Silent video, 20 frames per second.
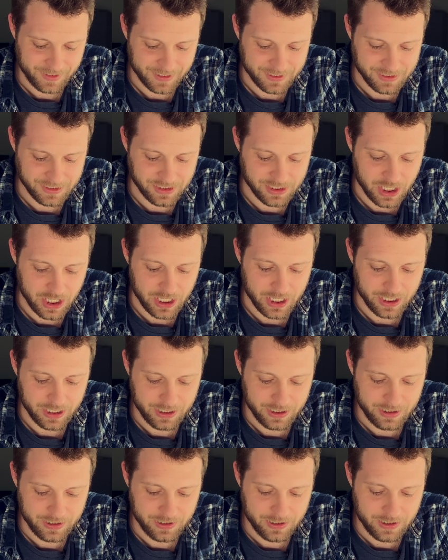is a
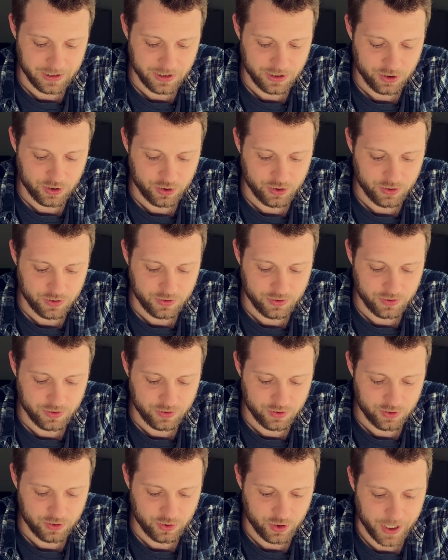
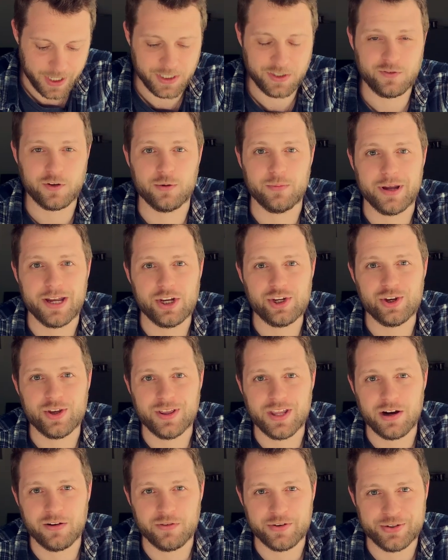transformation
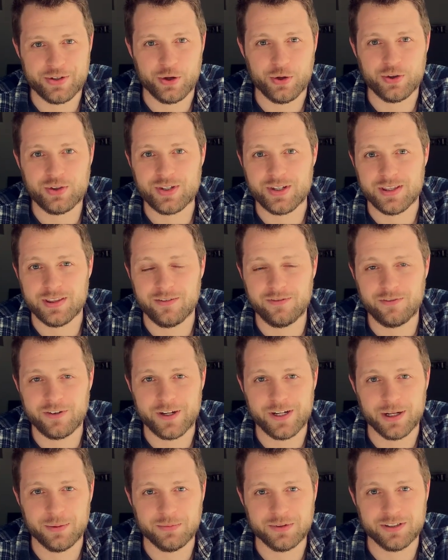that results in the
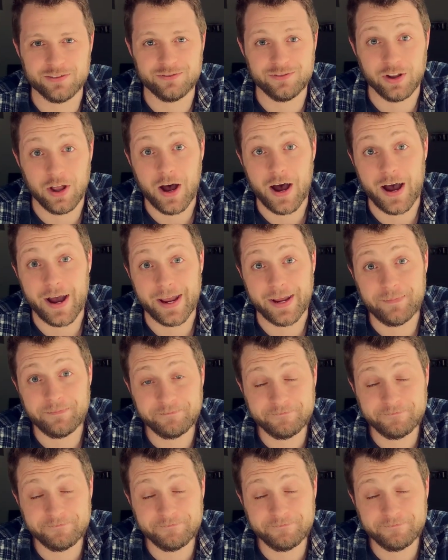freedom to fly